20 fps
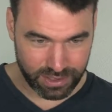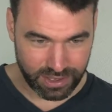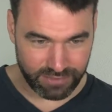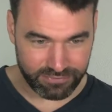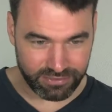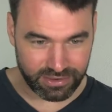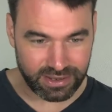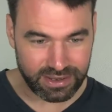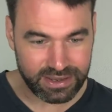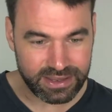
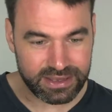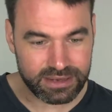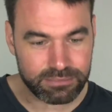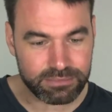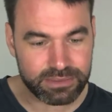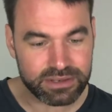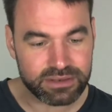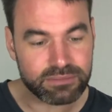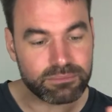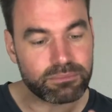have a little
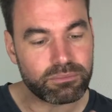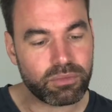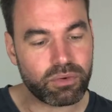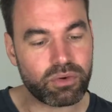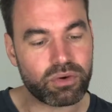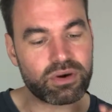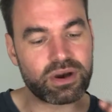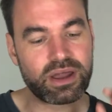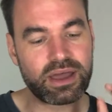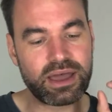bit
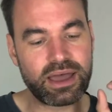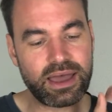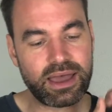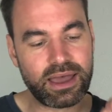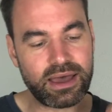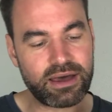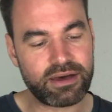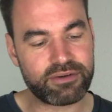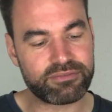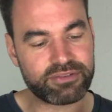more
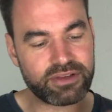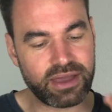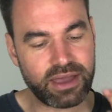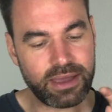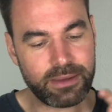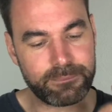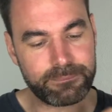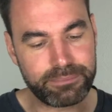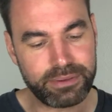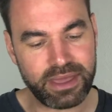of
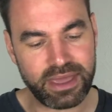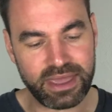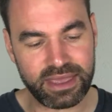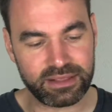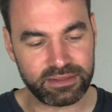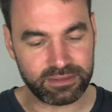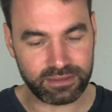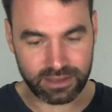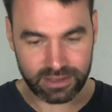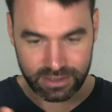a
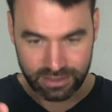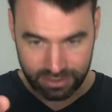pale